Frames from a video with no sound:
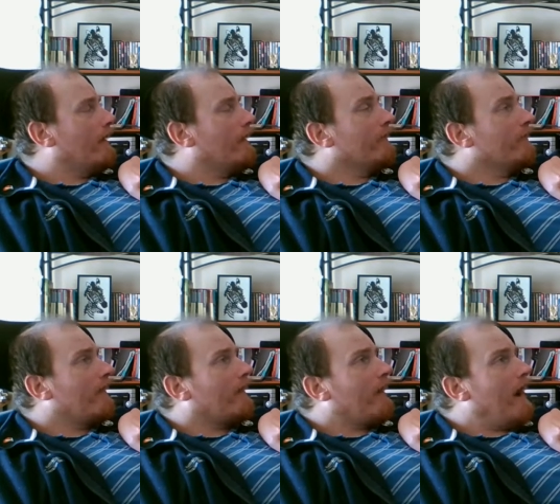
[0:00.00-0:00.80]
In
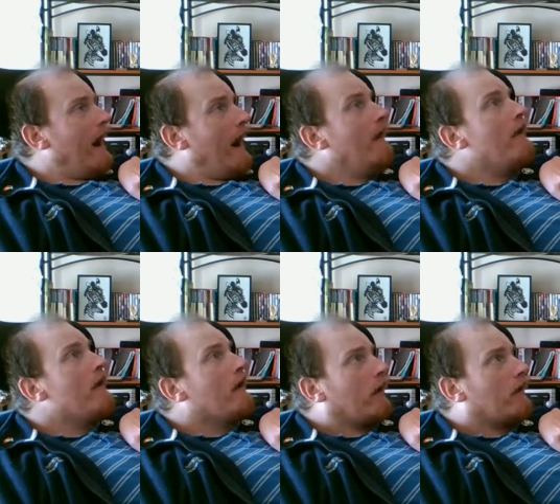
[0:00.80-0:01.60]
the car.
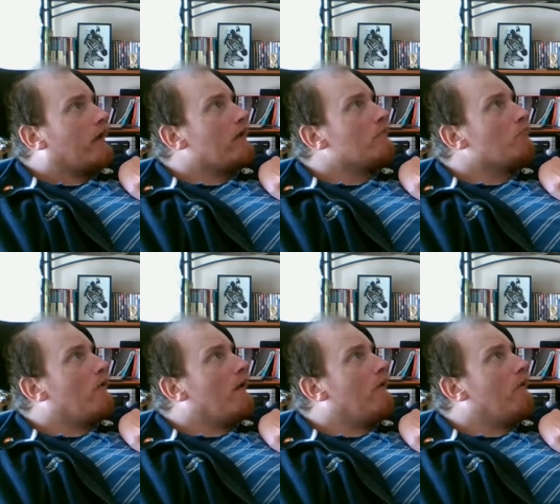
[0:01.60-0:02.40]
Here's
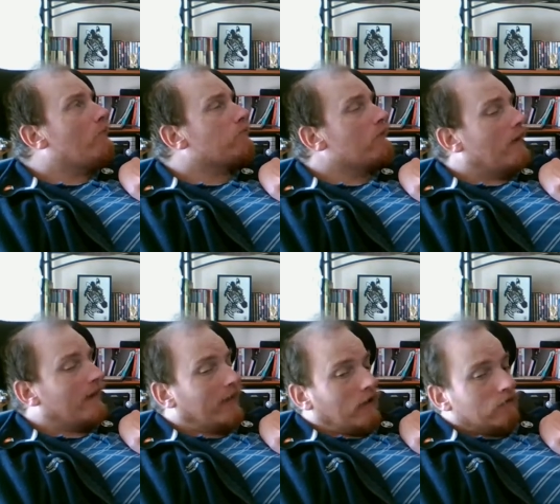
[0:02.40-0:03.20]
my
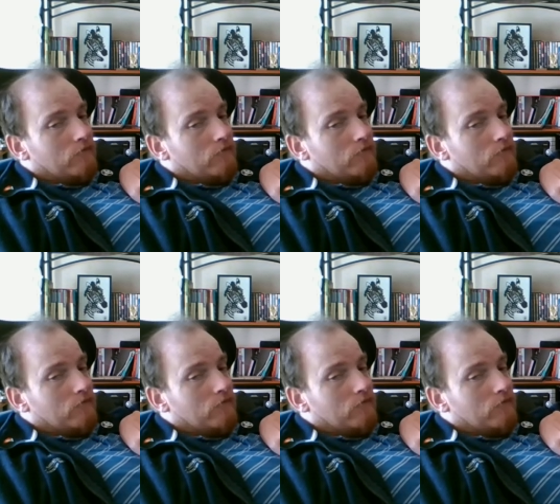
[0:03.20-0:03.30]
offsider.